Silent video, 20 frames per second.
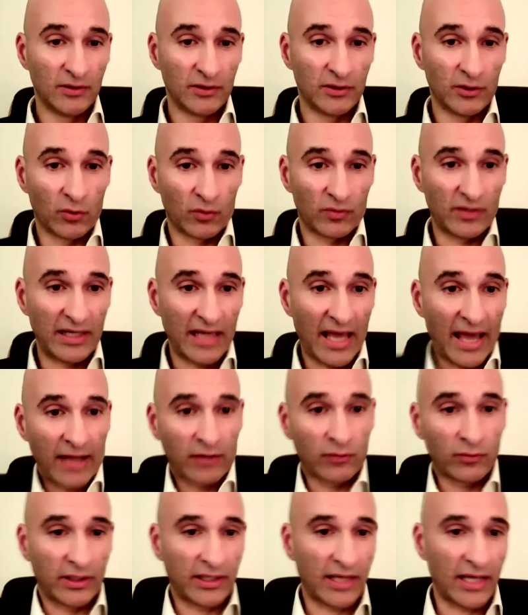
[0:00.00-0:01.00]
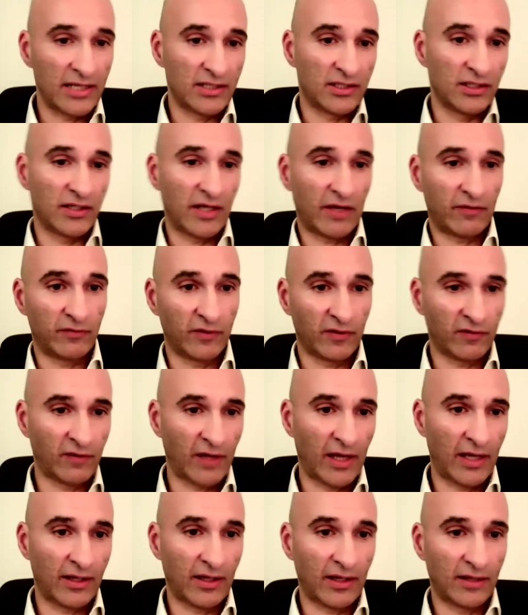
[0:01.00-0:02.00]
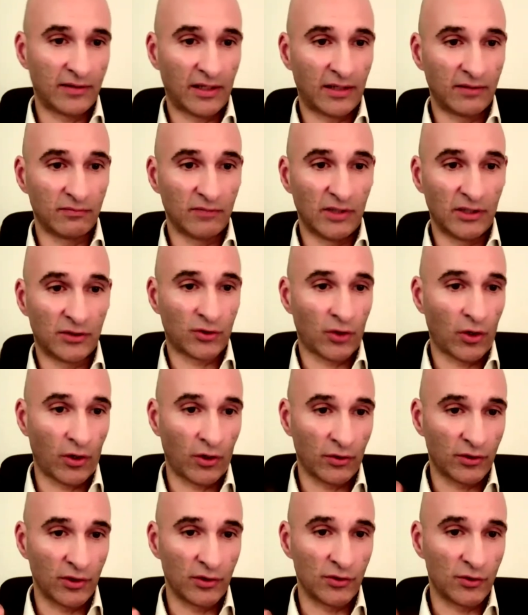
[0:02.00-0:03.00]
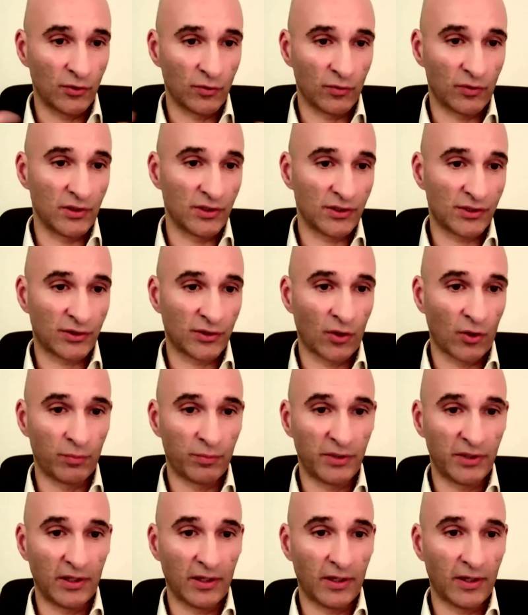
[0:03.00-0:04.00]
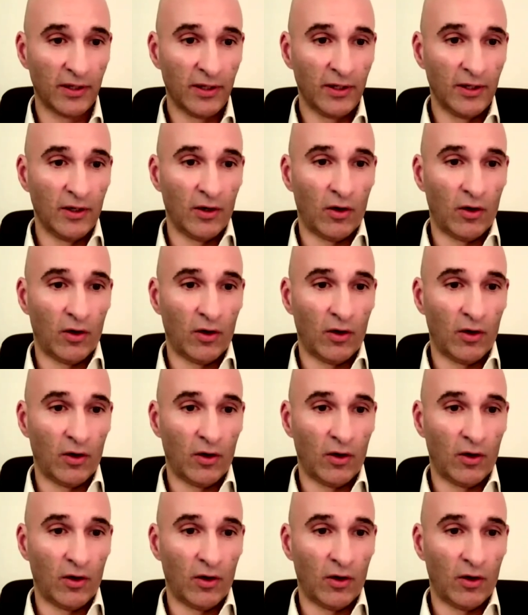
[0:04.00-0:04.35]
you know, they aggregated everything and then turned into the dystopia